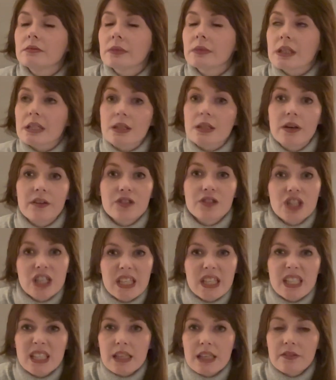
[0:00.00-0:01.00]
still have
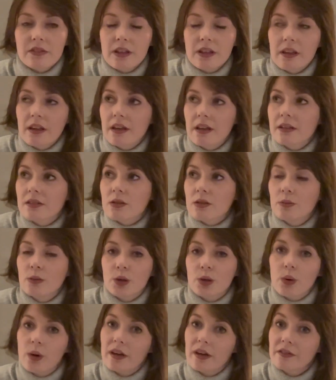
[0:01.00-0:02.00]
cheese and everything, so I'm
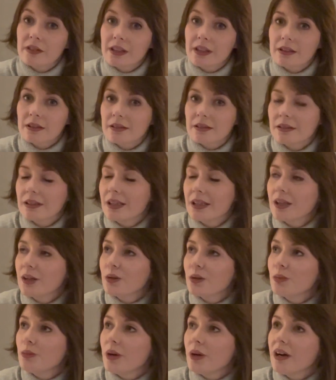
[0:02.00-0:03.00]
not quite vegan.
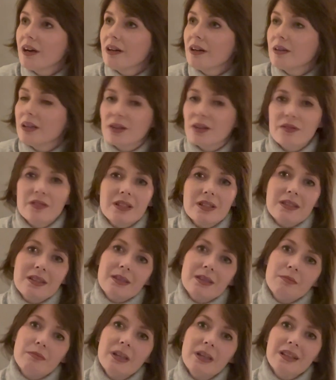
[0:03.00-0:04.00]
And
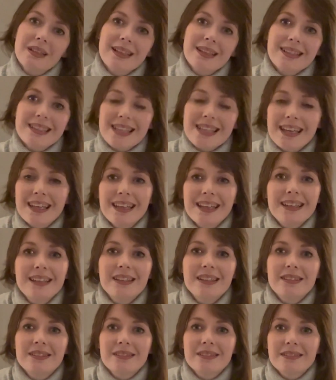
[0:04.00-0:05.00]
obviously milk in
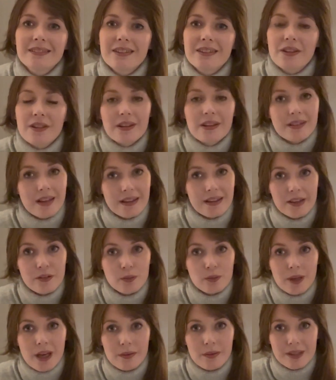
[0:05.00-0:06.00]
tea. I don't think that'll ever
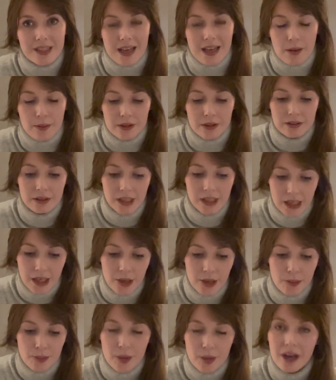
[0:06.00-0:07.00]
be able to happen.
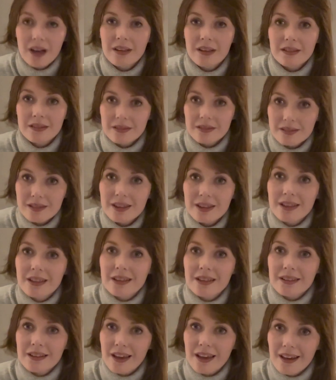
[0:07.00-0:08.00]
But
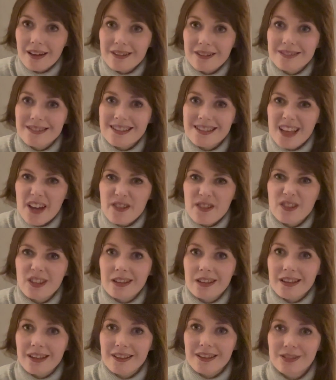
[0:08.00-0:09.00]
yeah,
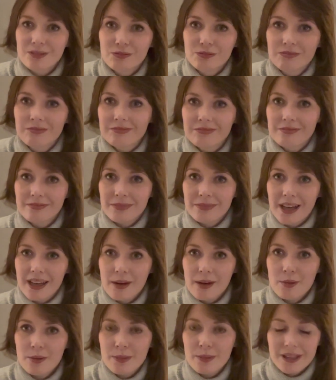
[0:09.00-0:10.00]
definitely.
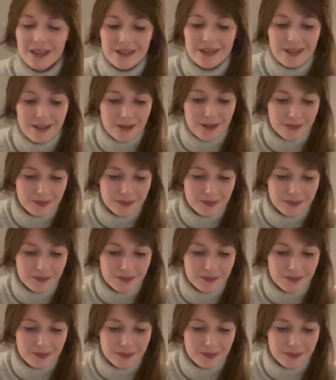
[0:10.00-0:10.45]
Pineapple pizza.